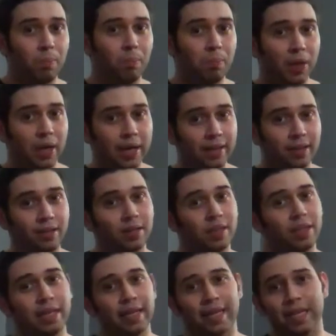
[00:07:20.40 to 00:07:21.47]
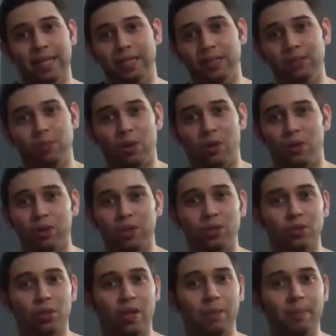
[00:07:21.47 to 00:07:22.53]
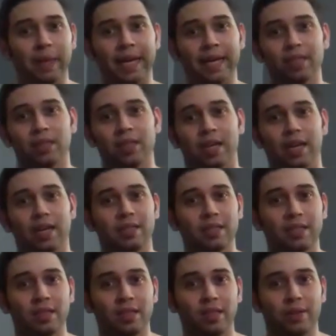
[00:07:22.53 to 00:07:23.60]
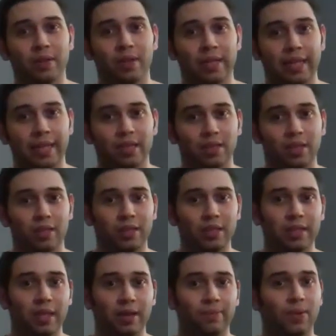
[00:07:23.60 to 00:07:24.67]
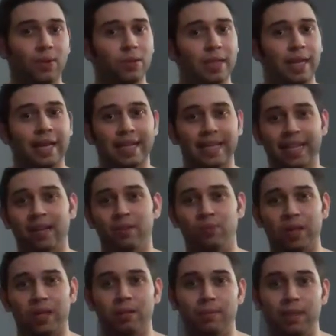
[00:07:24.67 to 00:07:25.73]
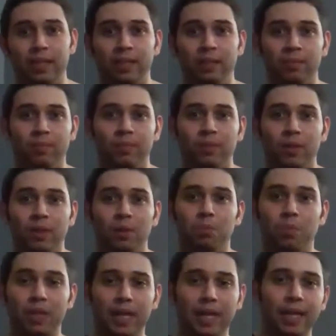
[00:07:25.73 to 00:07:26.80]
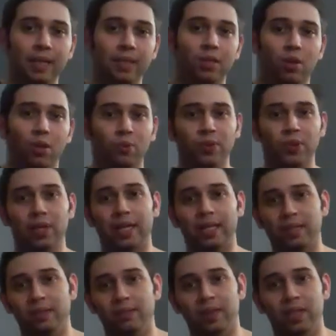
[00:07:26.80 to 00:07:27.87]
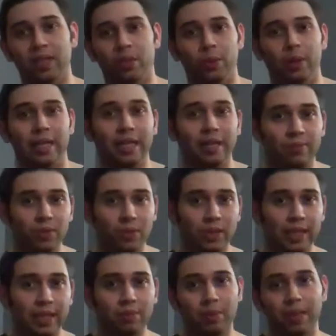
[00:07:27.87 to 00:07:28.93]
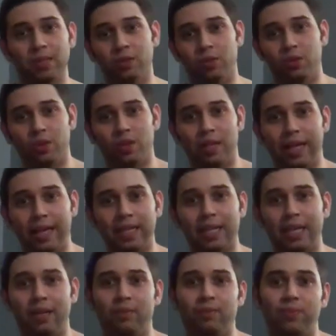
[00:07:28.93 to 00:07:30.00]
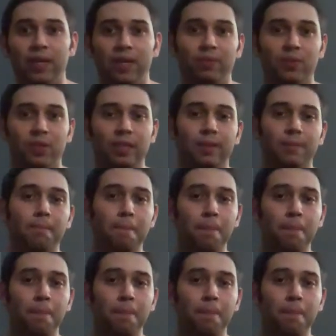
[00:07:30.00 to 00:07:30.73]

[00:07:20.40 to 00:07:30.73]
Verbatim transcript: but with all the drawbacks, the unnecessary things on these headphones, I can't recommend them. But guys, hopefully you liked this video. If you did, make sure to like and favorite.